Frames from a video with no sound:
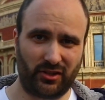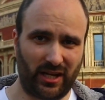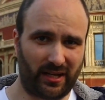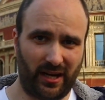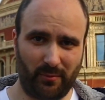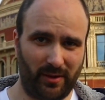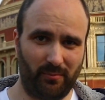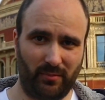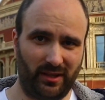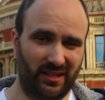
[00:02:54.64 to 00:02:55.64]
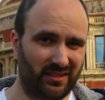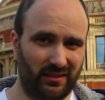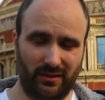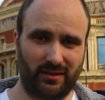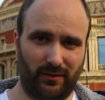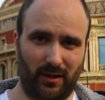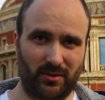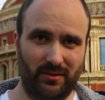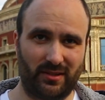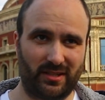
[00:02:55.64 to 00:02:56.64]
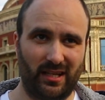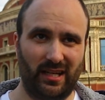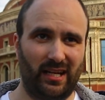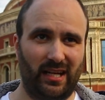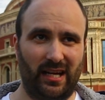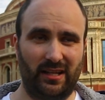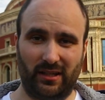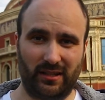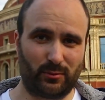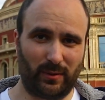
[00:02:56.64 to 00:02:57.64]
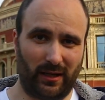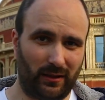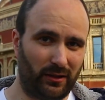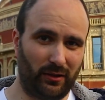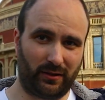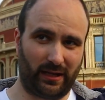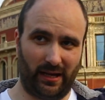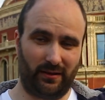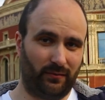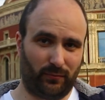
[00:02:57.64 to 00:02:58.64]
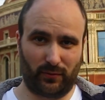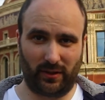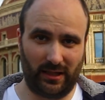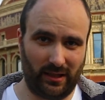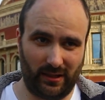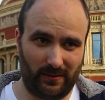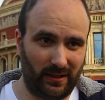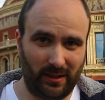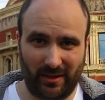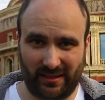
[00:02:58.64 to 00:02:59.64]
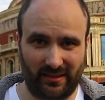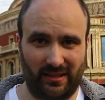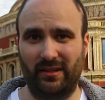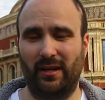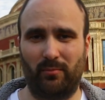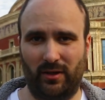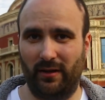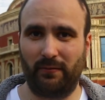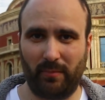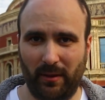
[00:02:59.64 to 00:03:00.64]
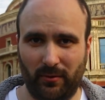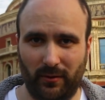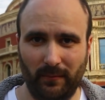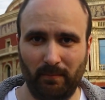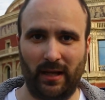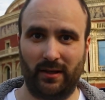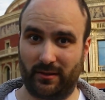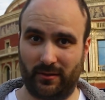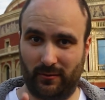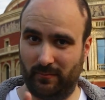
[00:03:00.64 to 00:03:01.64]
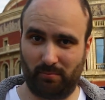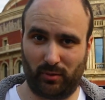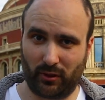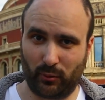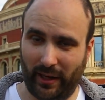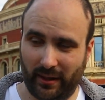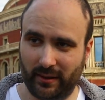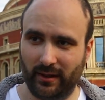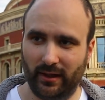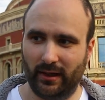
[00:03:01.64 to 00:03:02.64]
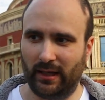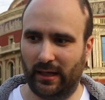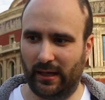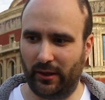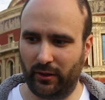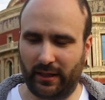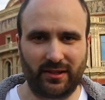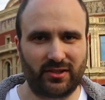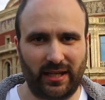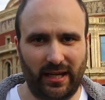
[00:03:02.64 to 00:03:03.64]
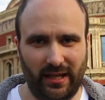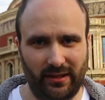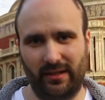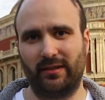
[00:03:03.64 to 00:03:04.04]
Check Airbnb, there's loads of options. And as well, you can, for a limited number of people, so book quick, you can stay in the